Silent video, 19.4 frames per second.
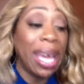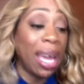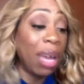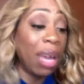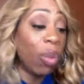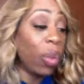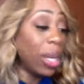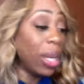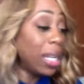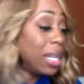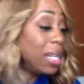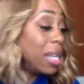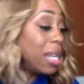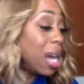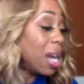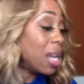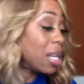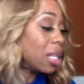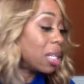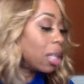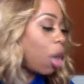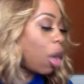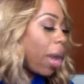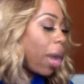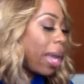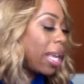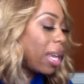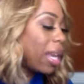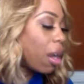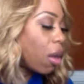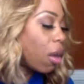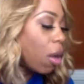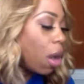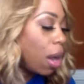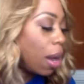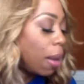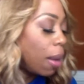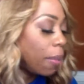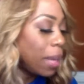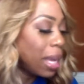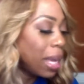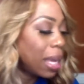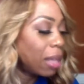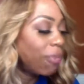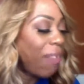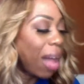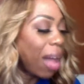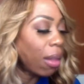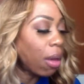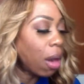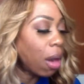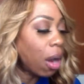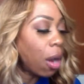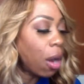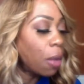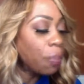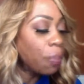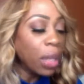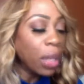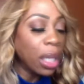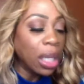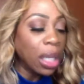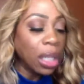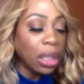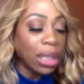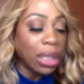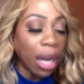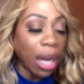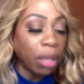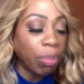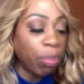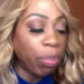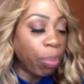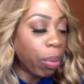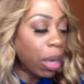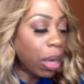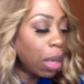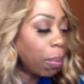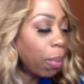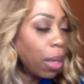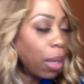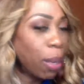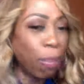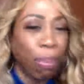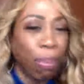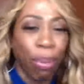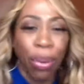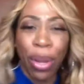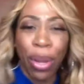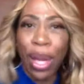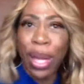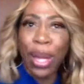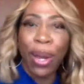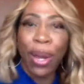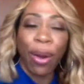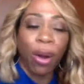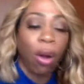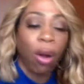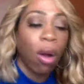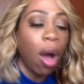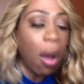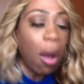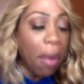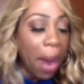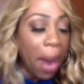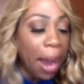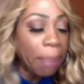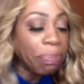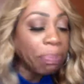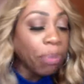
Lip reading: When done. Okay. Get her in. Follow her. Shout out. Pretty girl. All right.